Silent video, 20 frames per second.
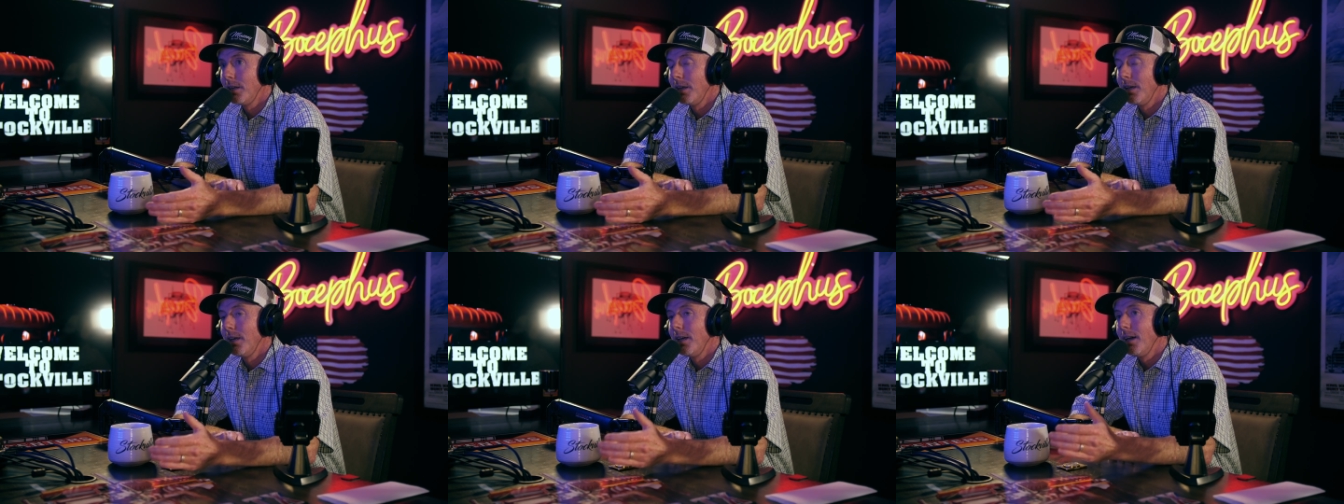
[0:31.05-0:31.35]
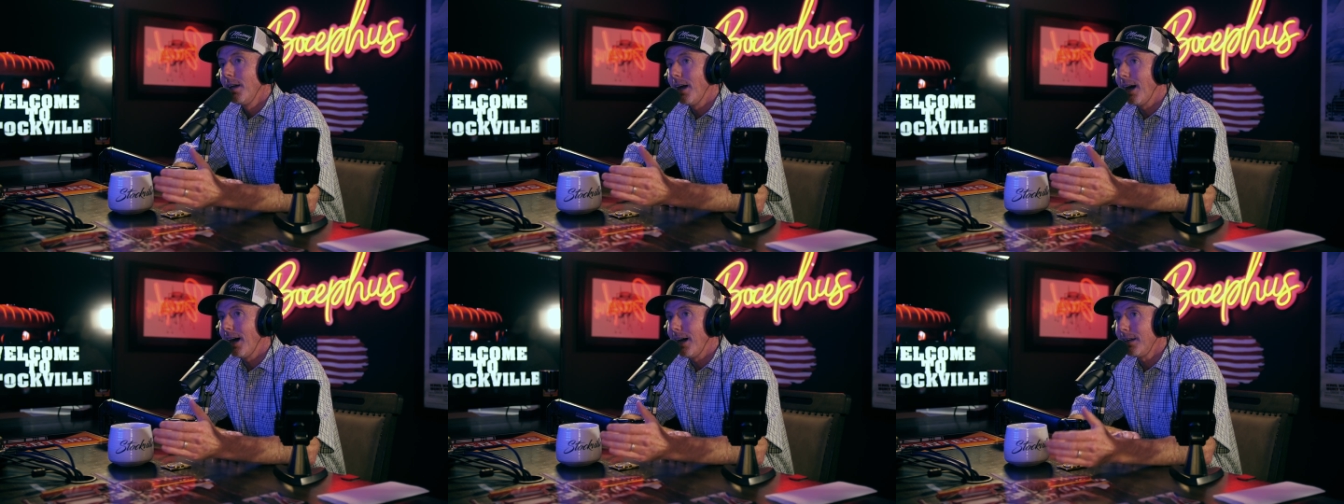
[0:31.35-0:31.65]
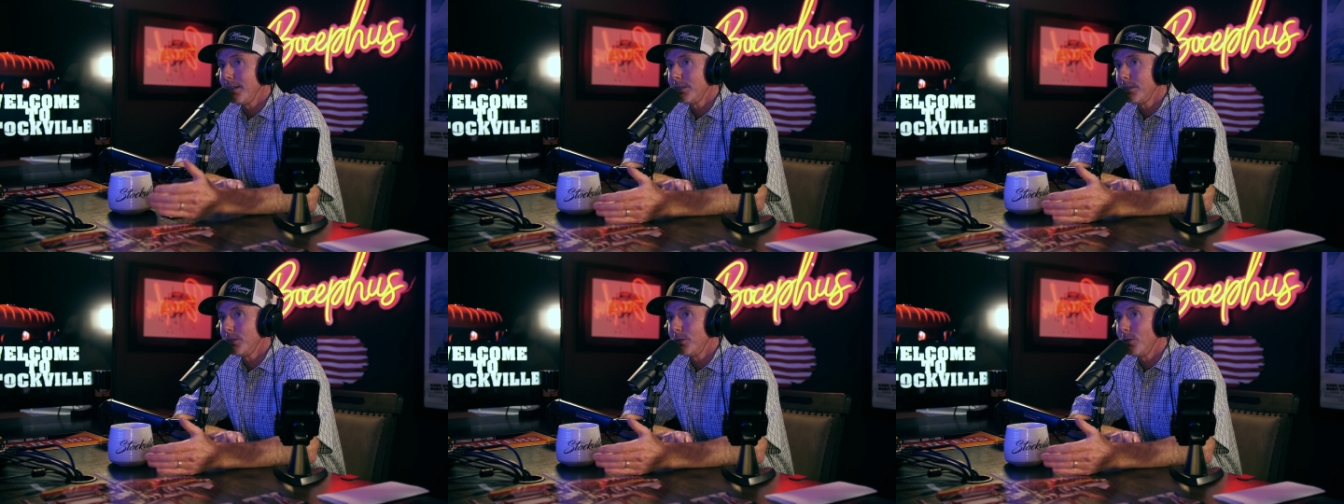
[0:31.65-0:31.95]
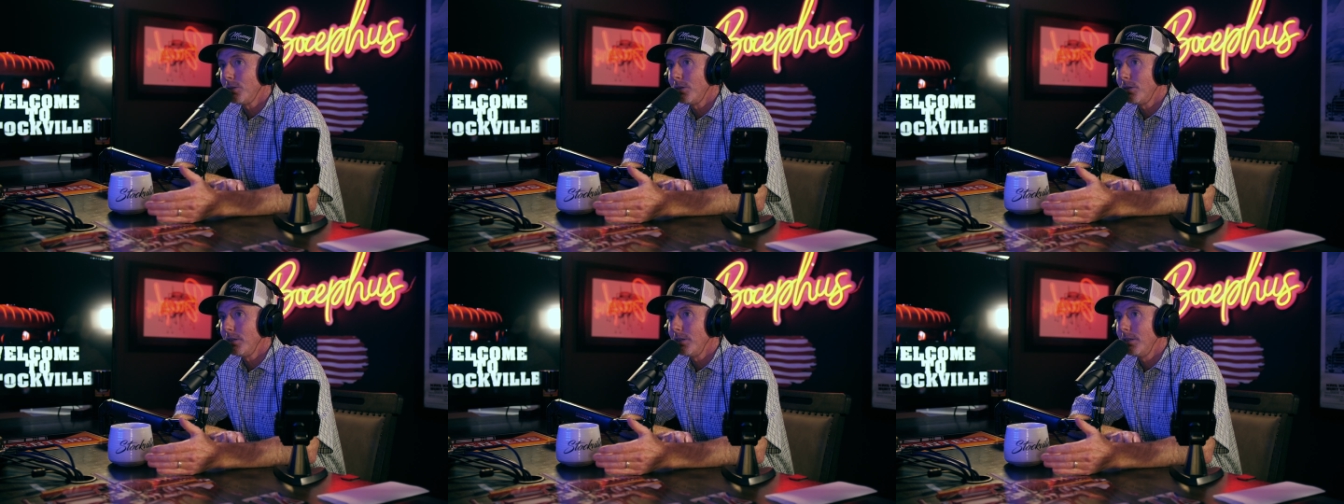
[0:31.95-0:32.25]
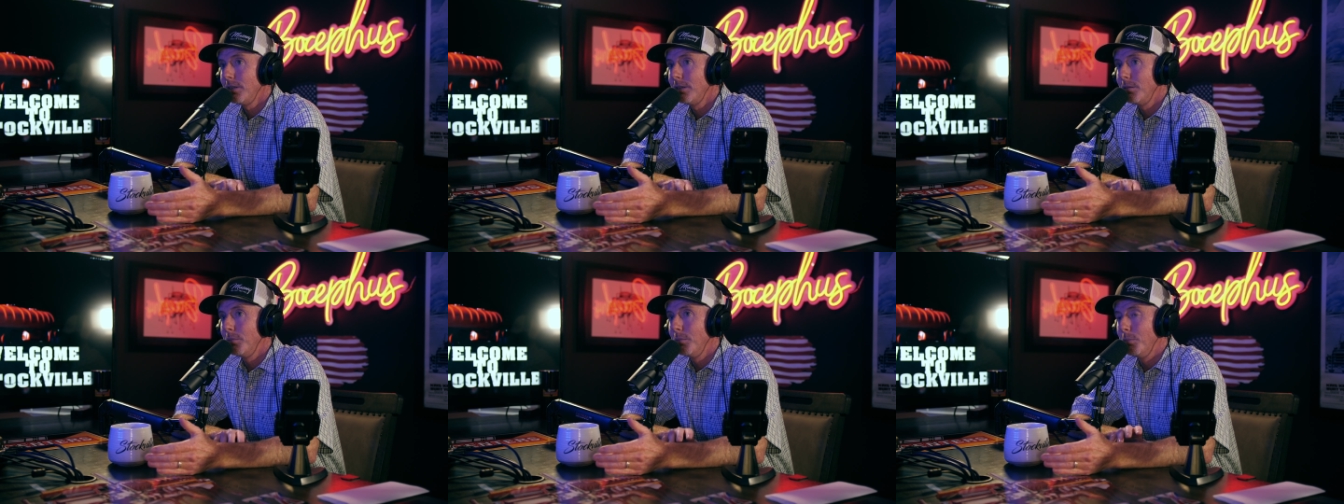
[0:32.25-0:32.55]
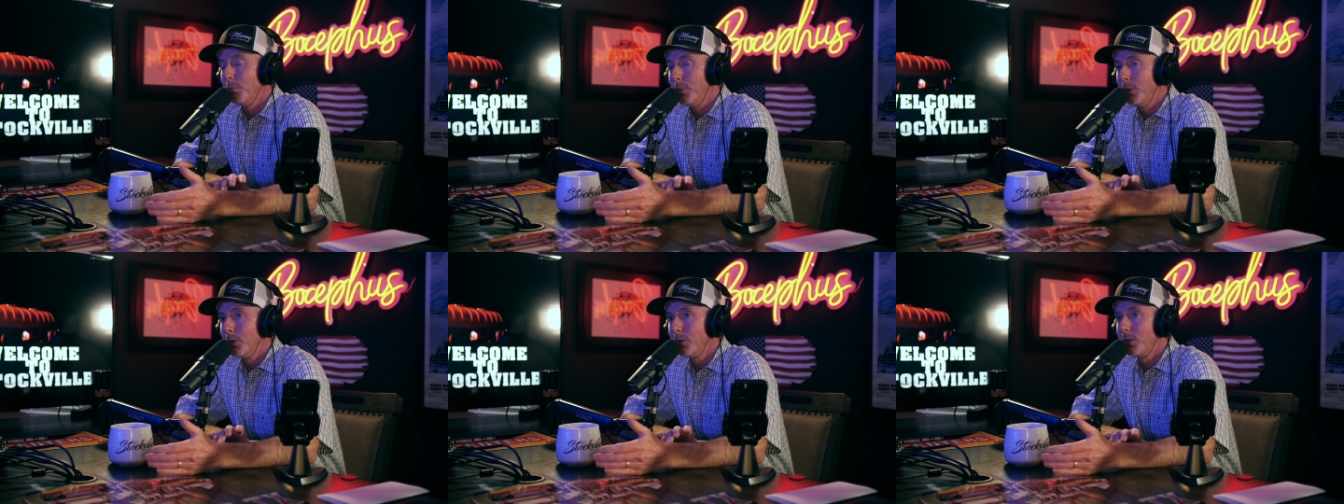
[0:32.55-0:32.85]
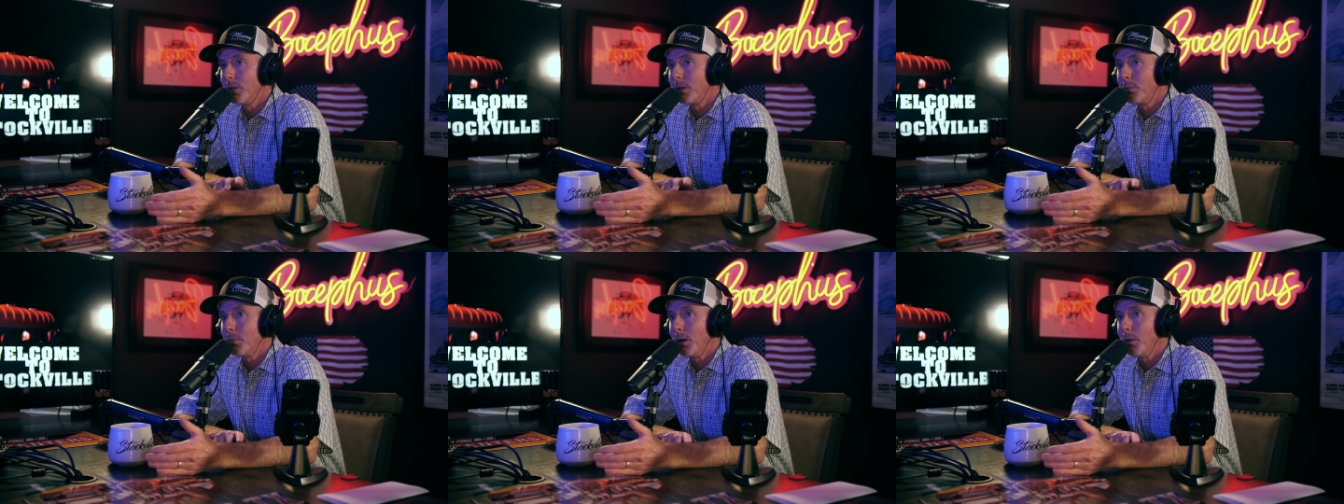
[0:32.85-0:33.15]
Yeah. I started
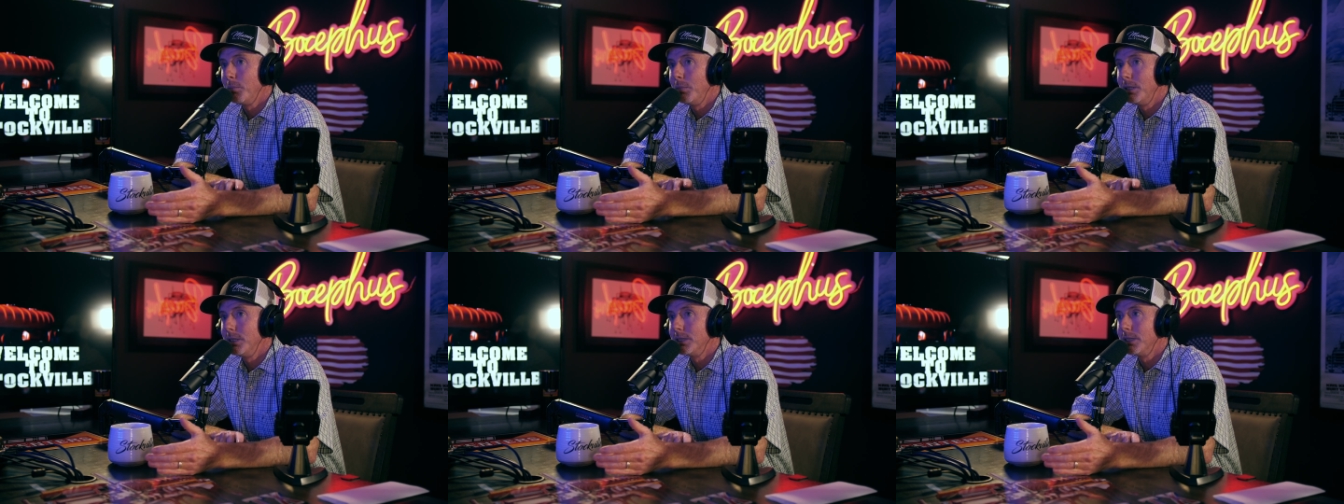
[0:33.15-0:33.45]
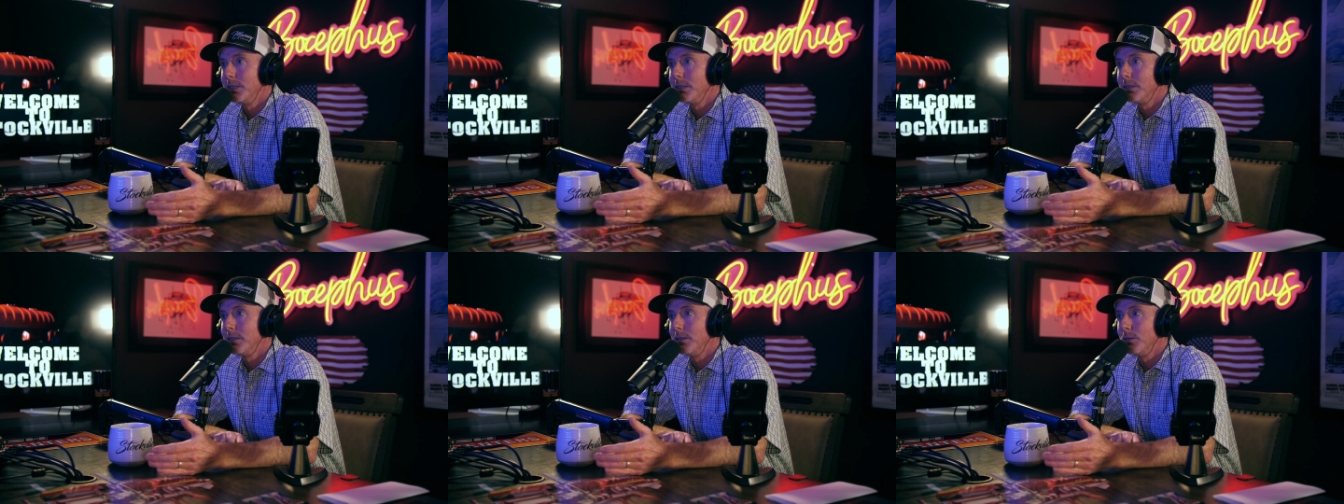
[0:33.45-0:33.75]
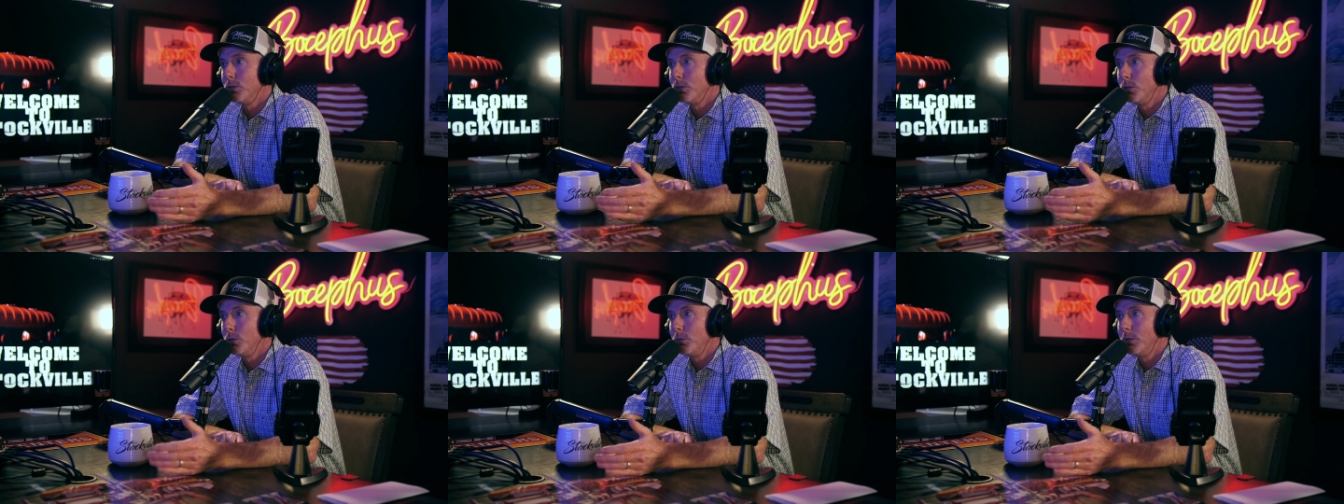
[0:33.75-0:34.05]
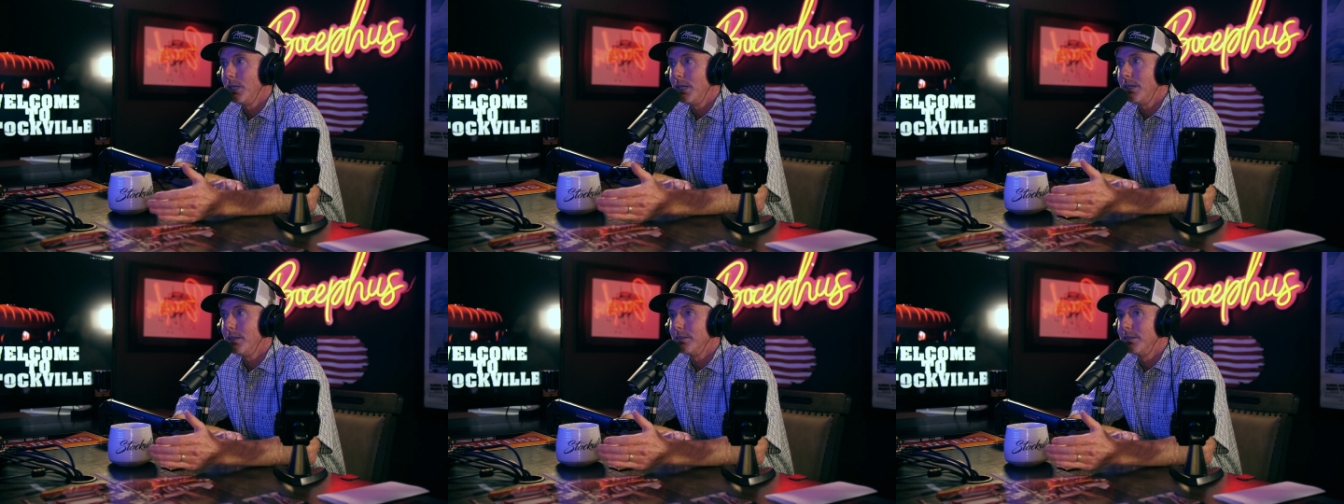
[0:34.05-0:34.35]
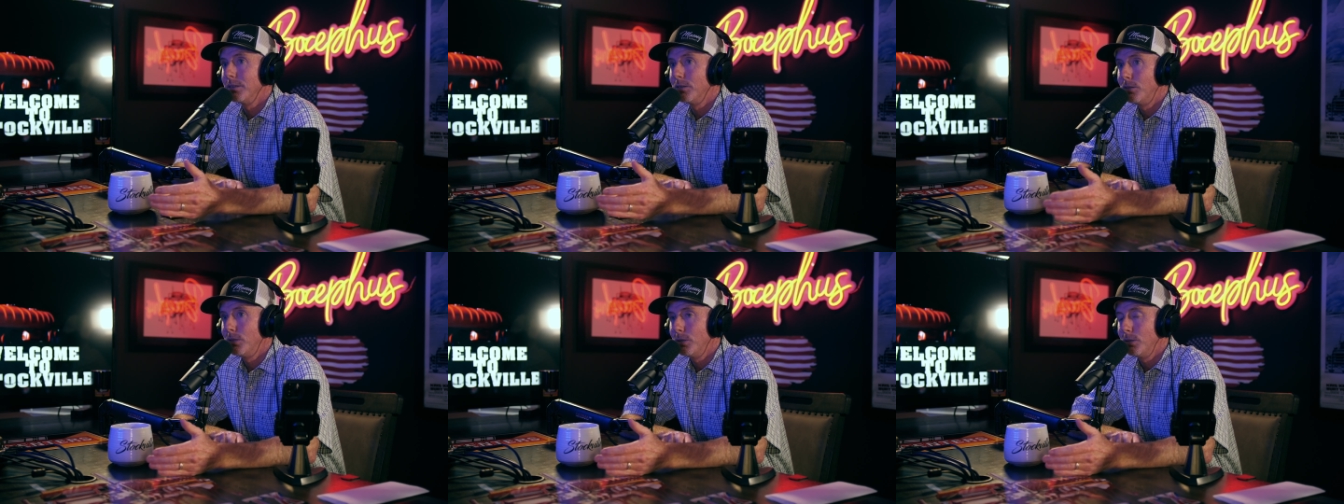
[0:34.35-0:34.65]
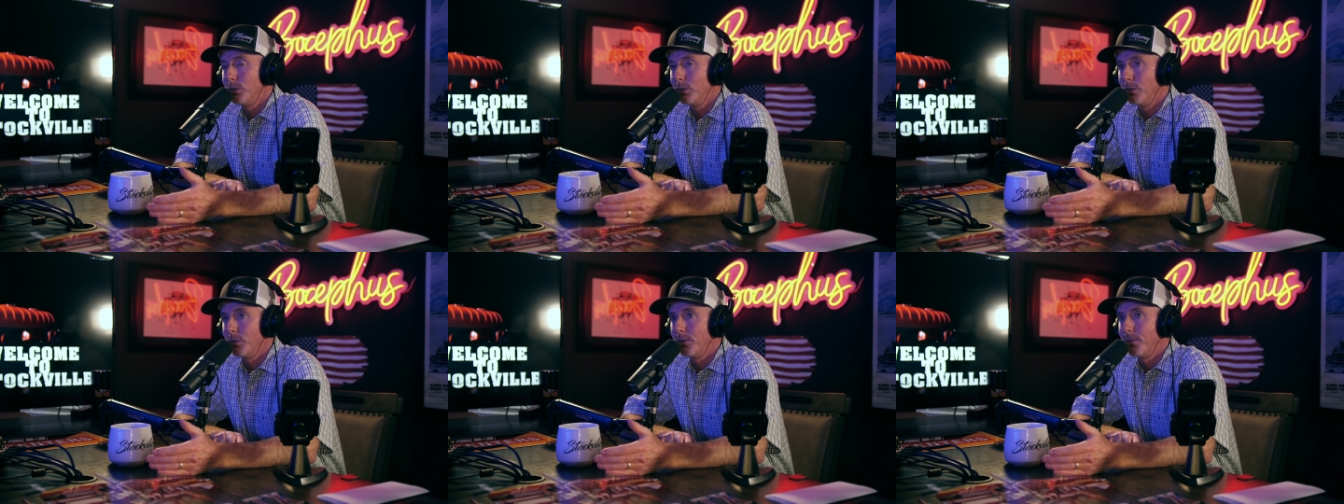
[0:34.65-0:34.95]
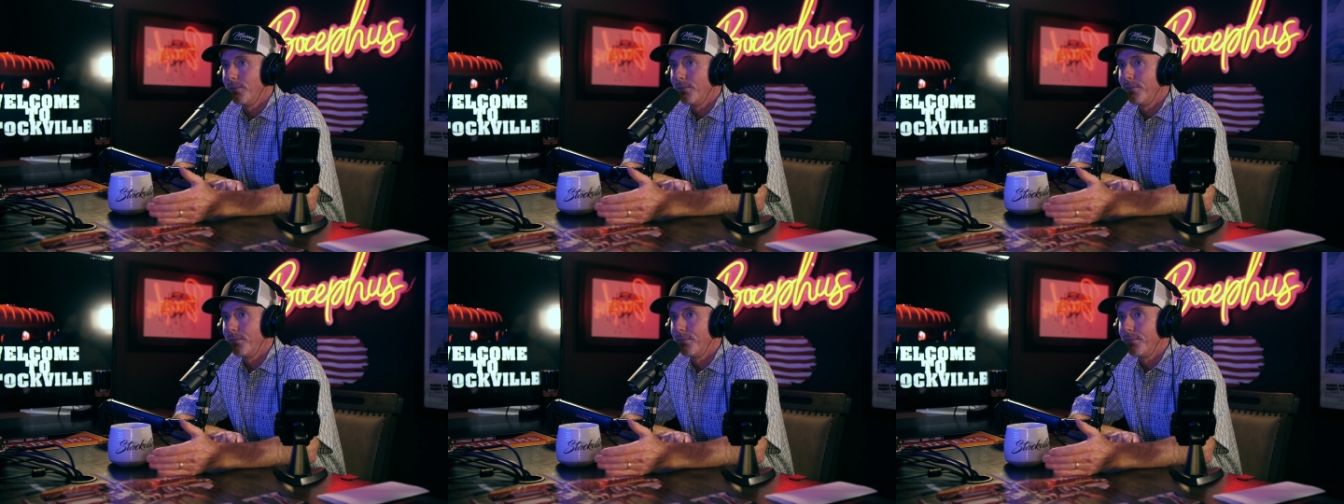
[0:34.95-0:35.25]
building my business in 2002.
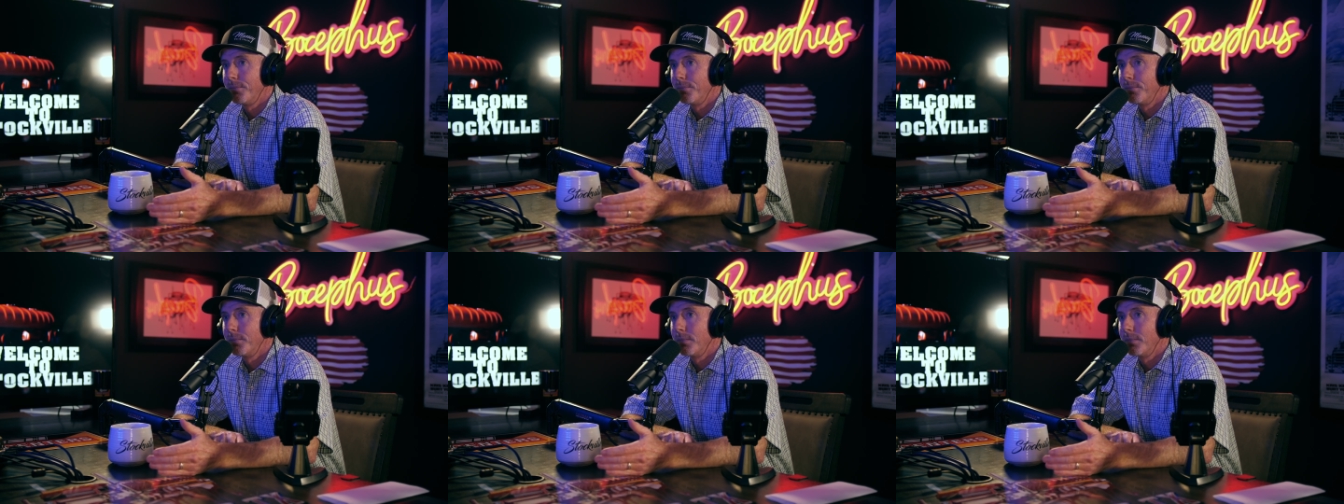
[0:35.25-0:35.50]
Yeah.